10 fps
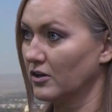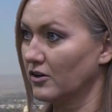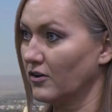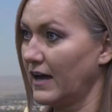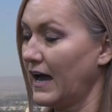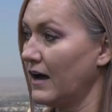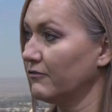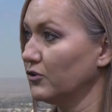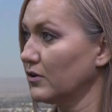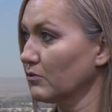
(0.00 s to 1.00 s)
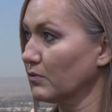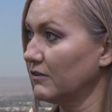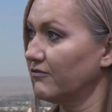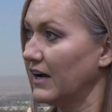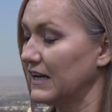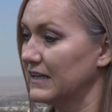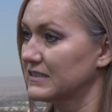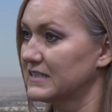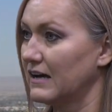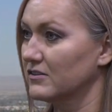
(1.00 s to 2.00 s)
year and a half, you can
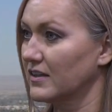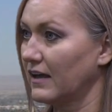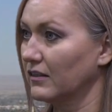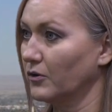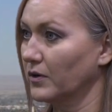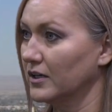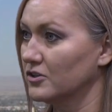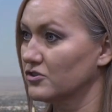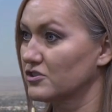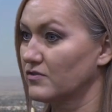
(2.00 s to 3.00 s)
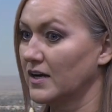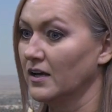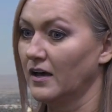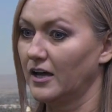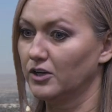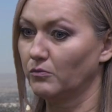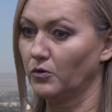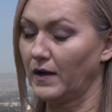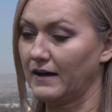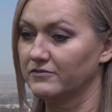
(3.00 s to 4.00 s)
refinance down to that lower interest rate, and you
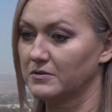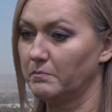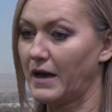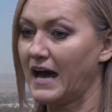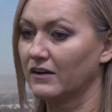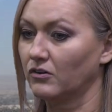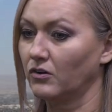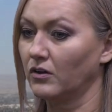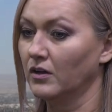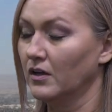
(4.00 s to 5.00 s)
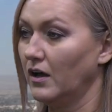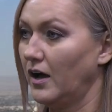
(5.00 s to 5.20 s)
won't have to battle